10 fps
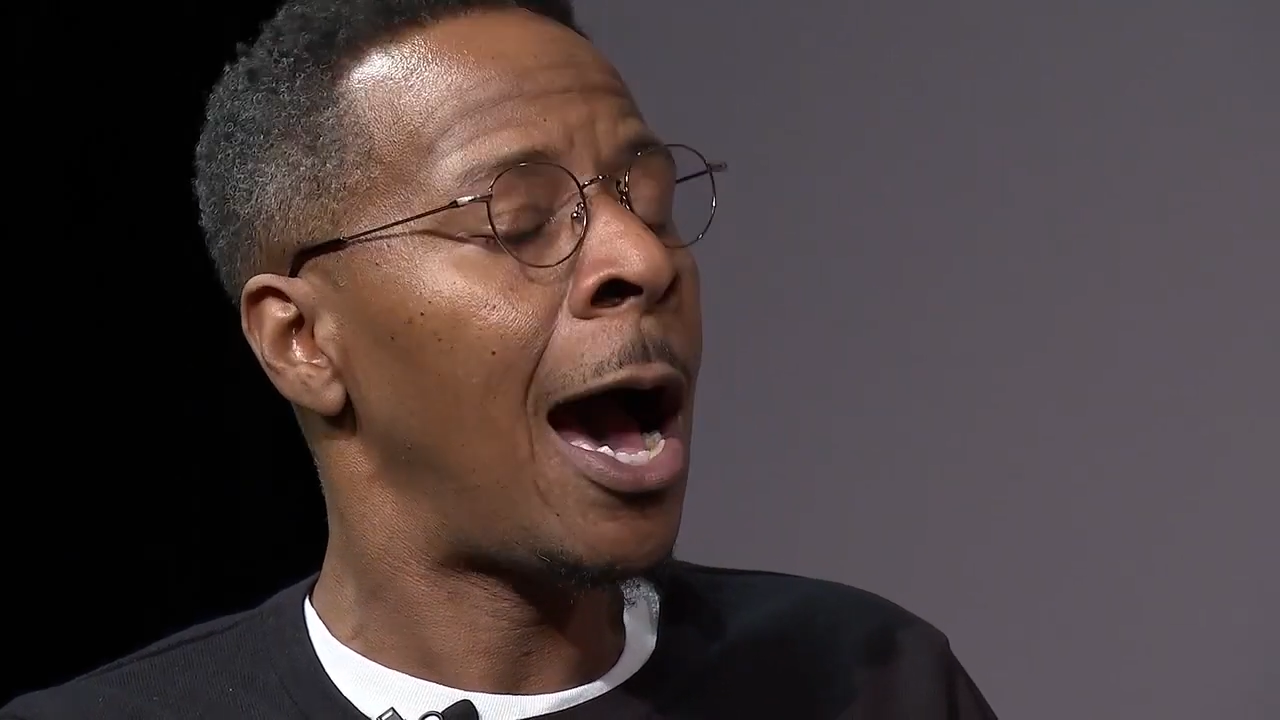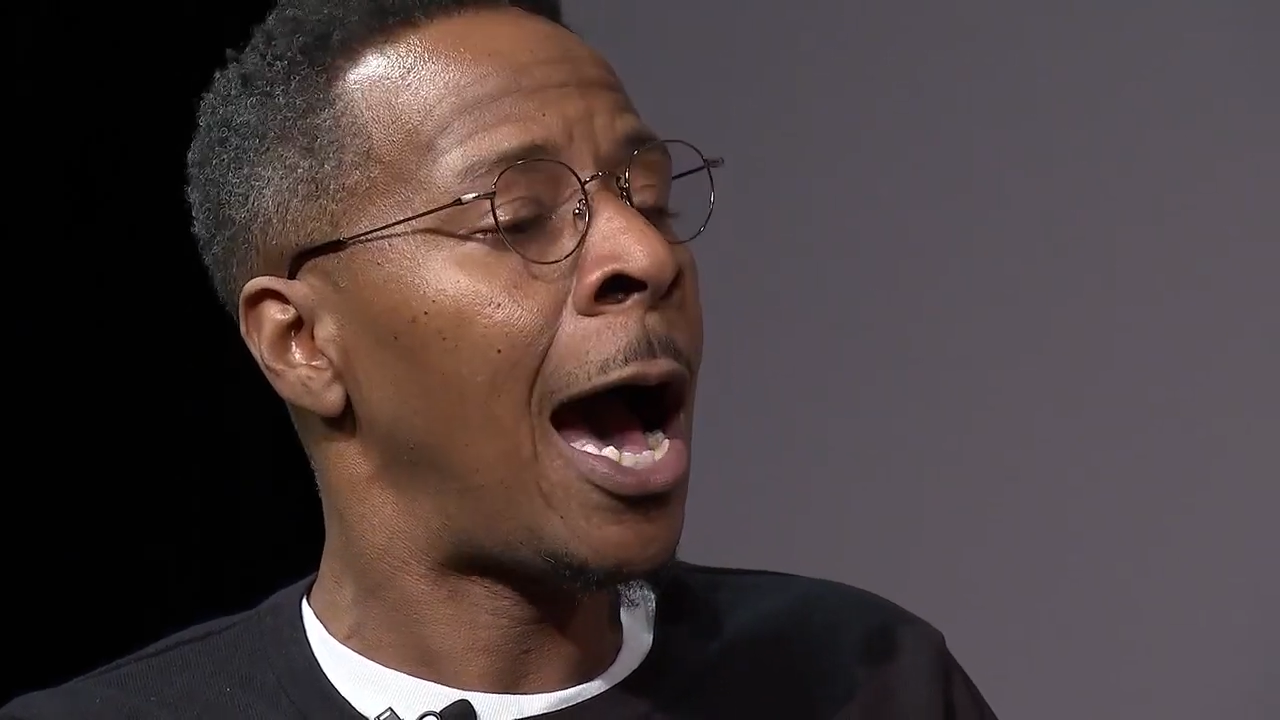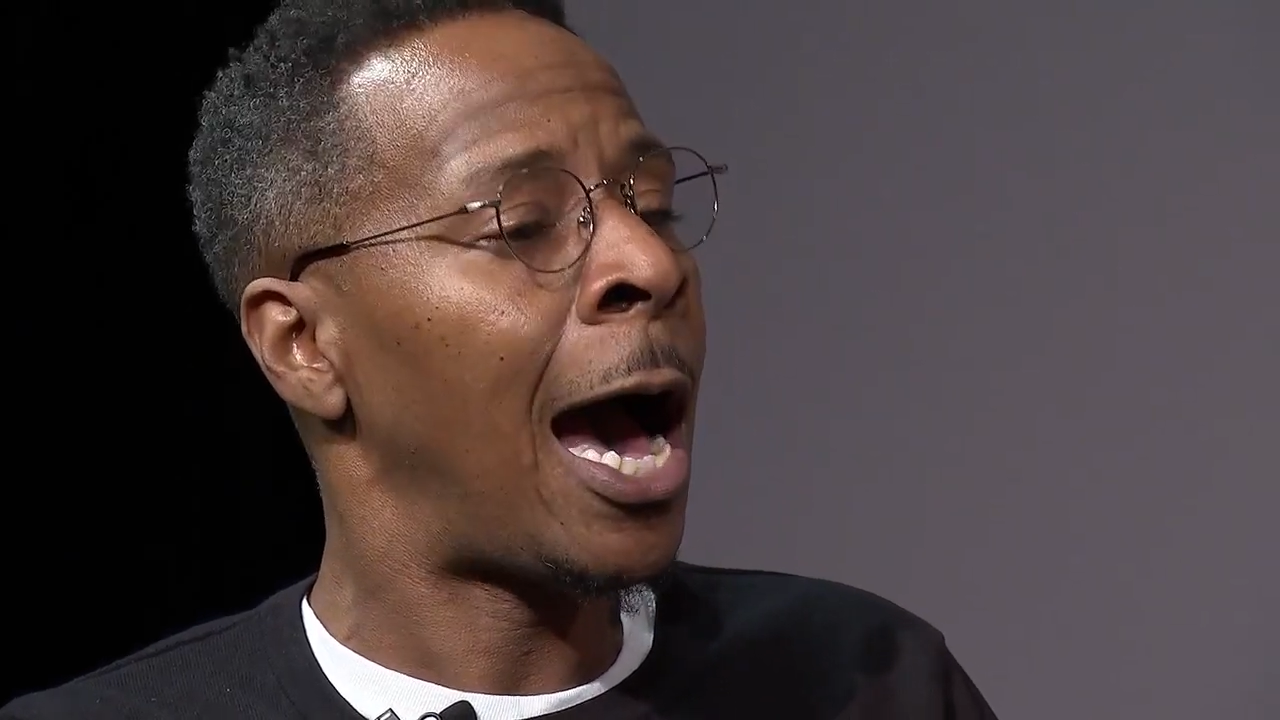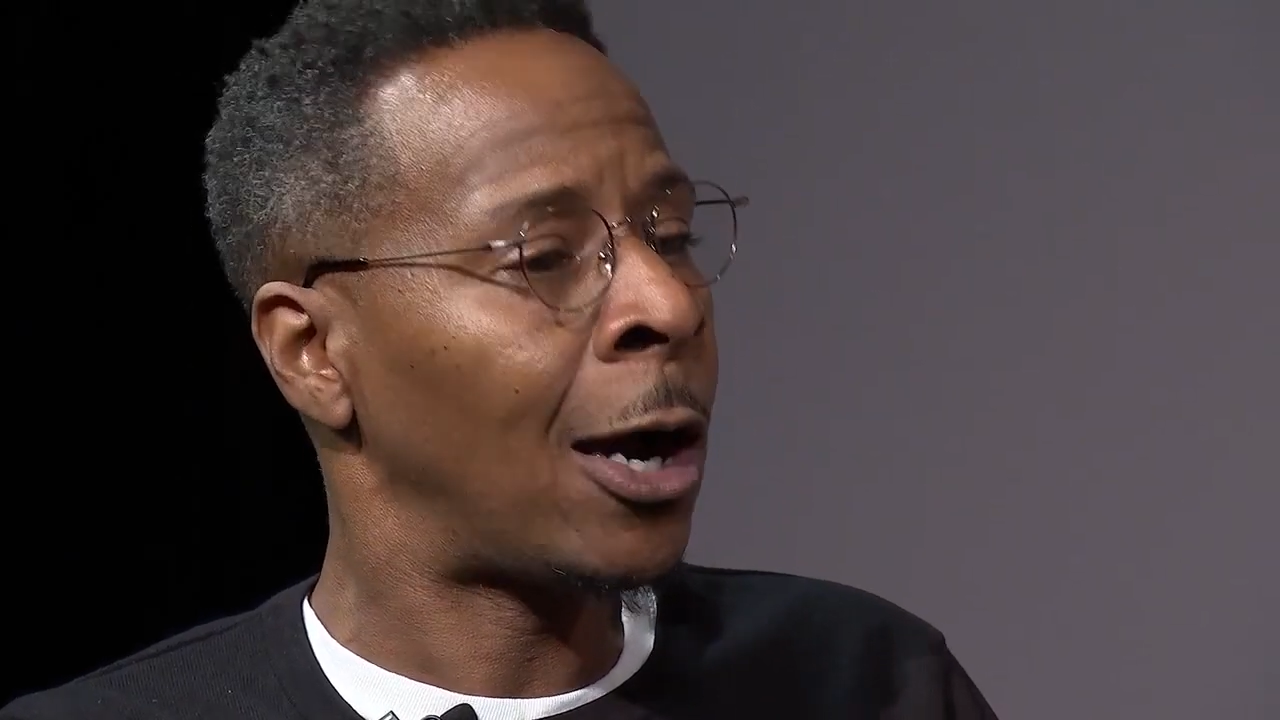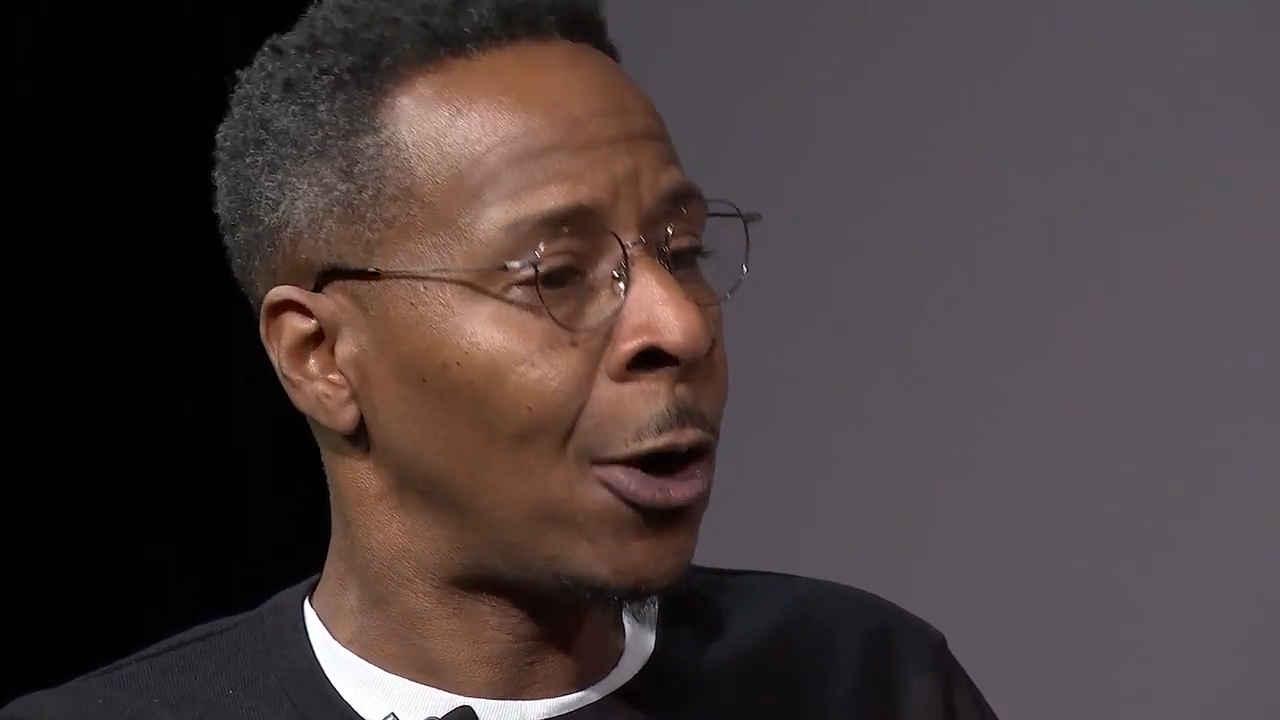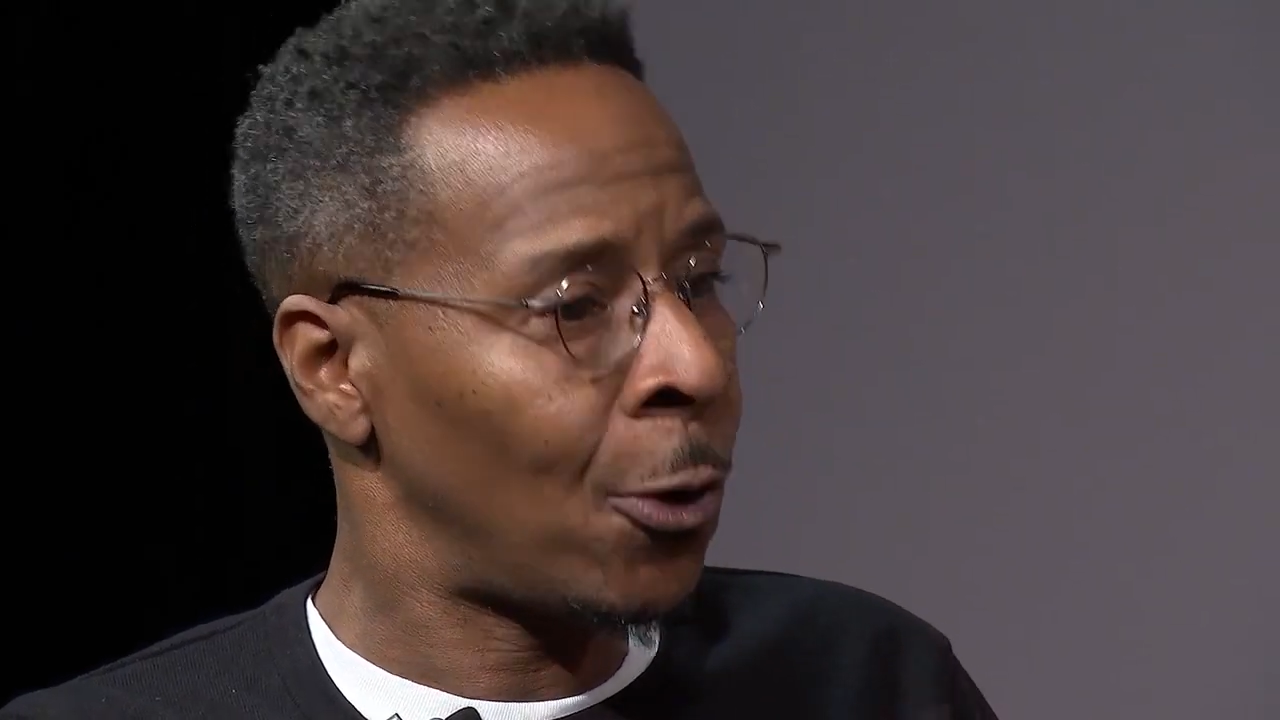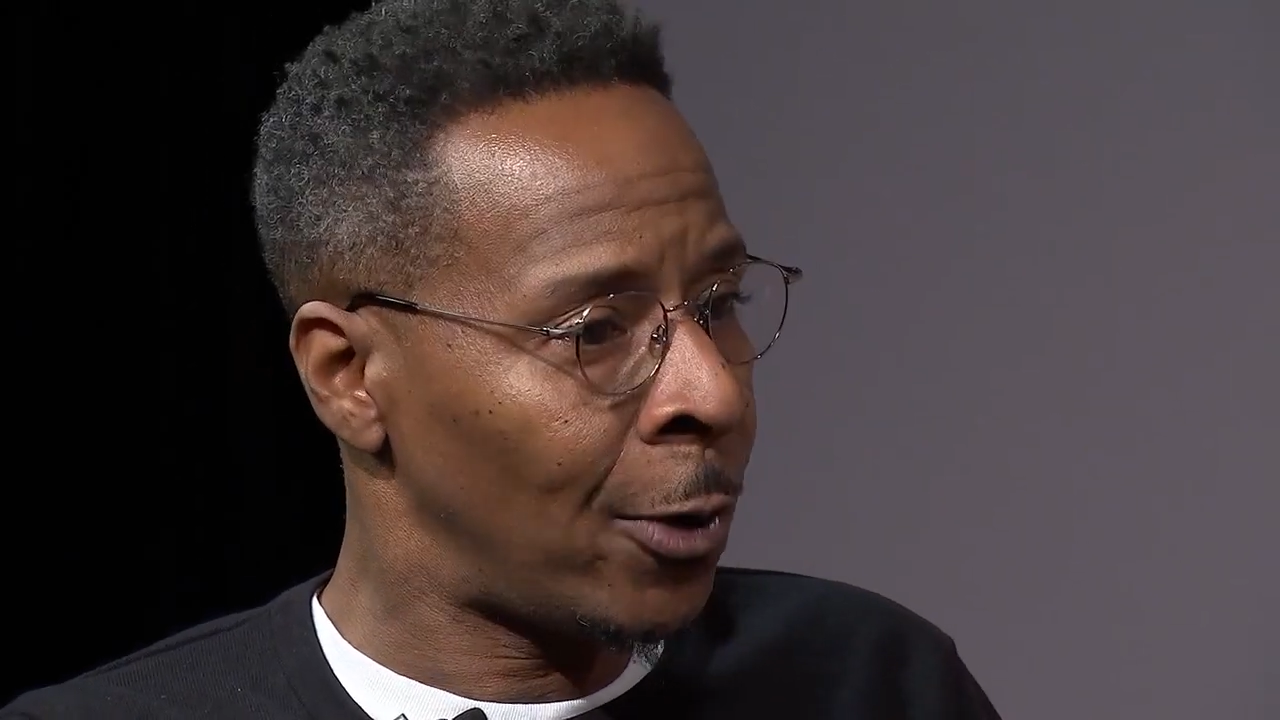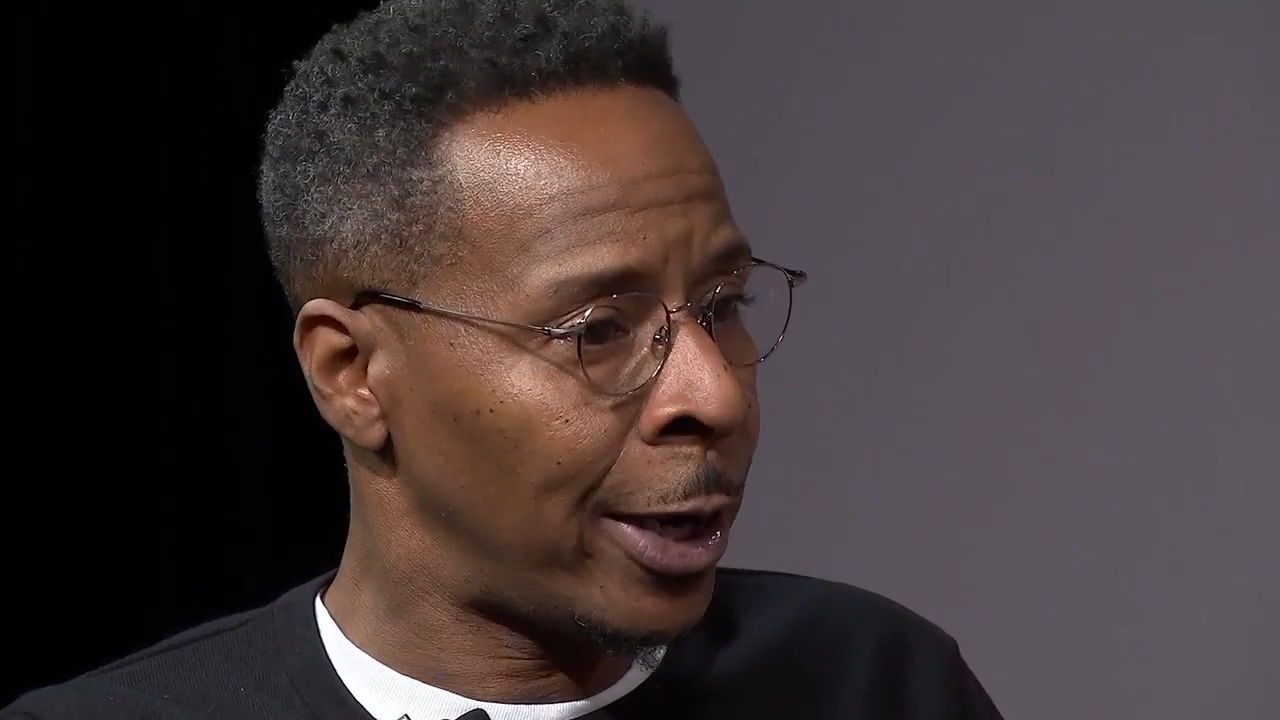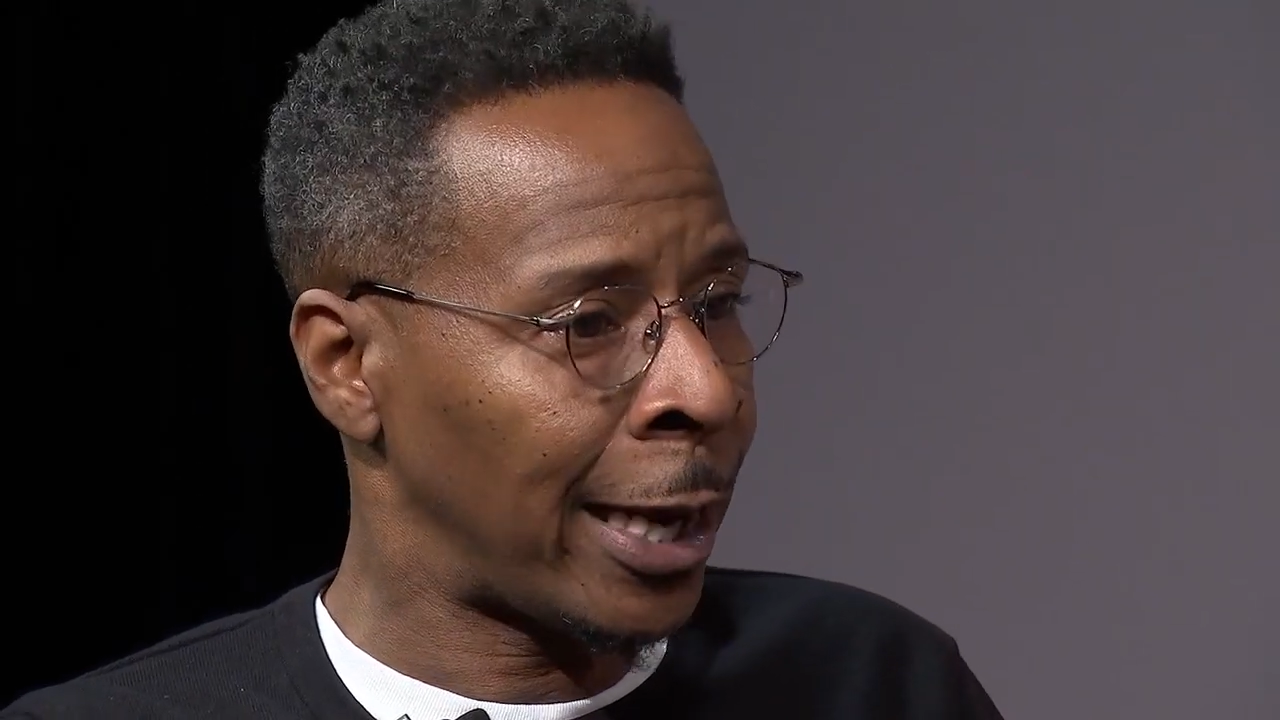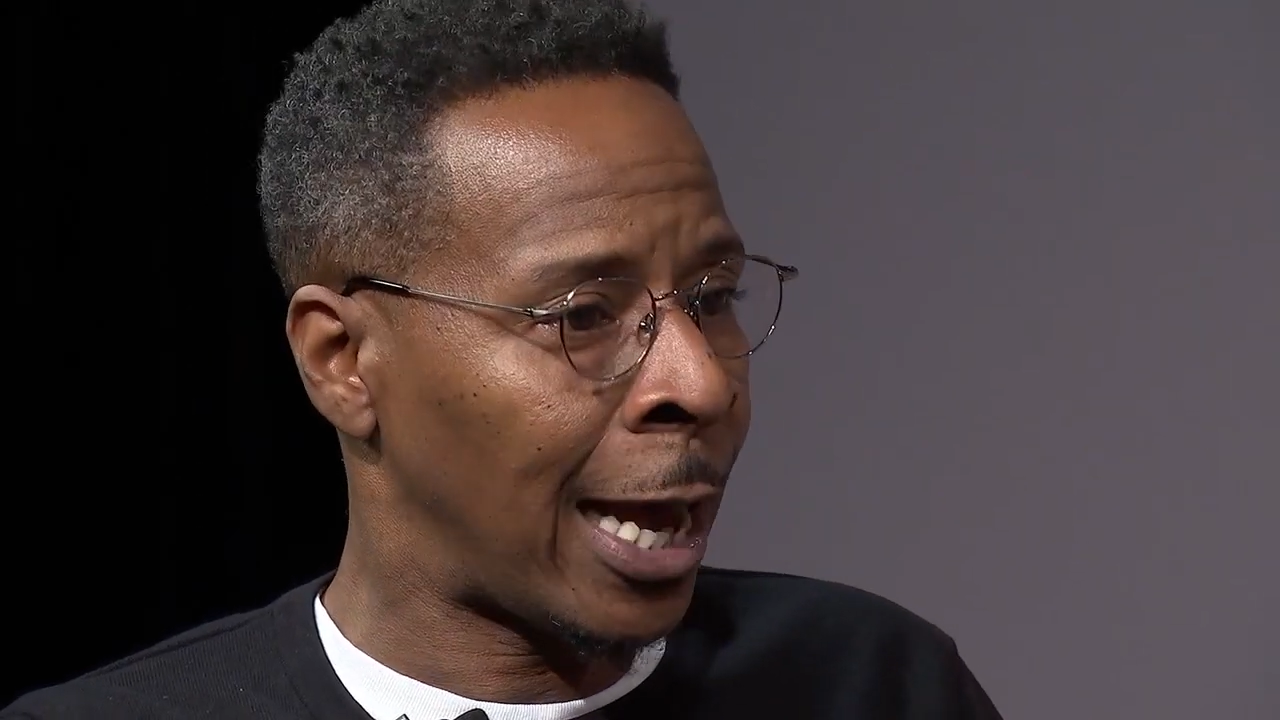I go, and